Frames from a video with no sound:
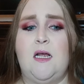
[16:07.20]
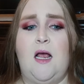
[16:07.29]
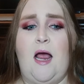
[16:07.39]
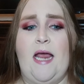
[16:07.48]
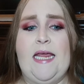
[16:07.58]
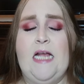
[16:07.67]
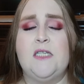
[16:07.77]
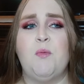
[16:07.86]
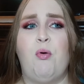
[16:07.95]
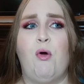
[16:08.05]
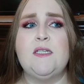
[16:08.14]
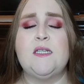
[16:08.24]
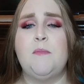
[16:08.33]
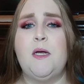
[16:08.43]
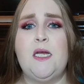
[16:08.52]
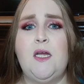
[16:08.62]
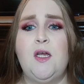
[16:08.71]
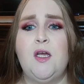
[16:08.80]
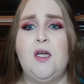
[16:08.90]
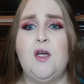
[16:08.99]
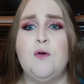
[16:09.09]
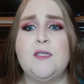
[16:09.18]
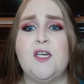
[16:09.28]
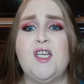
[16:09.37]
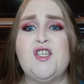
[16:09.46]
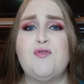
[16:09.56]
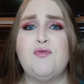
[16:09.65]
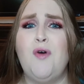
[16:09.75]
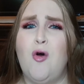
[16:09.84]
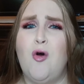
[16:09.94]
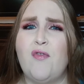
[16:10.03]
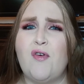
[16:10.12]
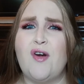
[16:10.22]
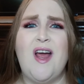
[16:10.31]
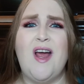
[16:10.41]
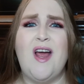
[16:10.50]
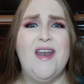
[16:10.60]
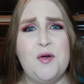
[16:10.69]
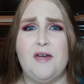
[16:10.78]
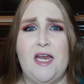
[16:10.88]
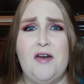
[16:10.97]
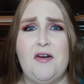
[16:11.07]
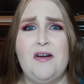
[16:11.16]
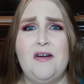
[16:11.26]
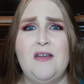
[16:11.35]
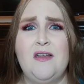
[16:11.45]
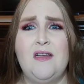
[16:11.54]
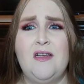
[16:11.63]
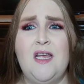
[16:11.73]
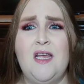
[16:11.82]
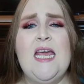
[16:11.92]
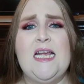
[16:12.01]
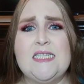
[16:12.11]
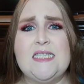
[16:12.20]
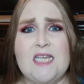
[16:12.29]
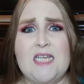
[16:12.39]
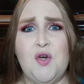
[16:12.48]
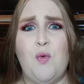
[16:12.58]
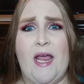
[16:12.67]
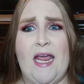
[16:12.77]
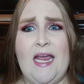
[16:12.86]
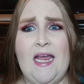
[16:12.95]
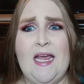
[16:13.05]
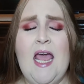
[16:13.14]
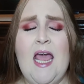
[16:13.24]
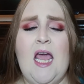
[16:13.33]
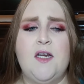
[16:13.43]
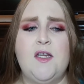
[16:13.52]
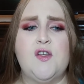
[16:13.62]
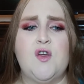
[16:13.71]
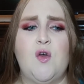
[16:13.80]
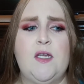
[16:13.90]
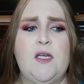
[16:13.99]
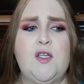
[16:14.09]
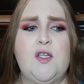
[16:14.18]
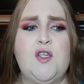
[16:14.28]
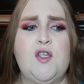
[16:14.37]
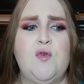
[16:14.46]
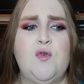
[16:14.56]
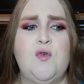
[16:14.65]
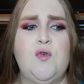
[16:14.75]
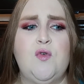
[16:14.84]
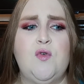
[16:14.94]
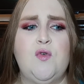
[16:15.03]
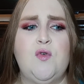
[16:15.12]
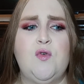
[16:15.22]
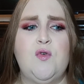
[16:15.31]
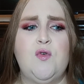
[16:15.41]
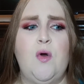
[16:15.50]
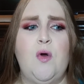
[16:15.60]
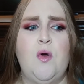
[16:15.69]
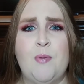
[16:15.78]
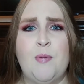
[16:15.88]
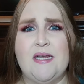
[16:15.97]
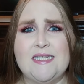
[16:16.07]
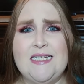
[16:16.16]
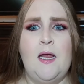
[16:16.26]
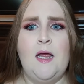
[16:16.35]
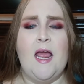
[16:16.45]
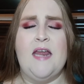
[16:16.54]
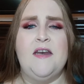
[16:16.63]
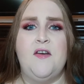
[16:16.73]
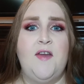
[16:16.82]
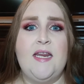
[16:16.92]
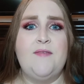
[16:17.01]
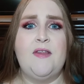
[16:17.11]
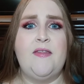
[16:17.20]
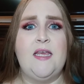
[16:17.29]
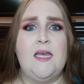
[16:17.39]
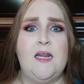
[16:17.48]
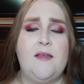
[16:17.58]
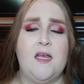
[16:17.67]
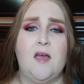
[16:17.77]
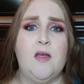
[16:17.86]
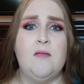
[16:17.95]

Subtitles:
can't support somebody who is going to screw over another creator in such a way and is going to hamper their business and not even think anything of it.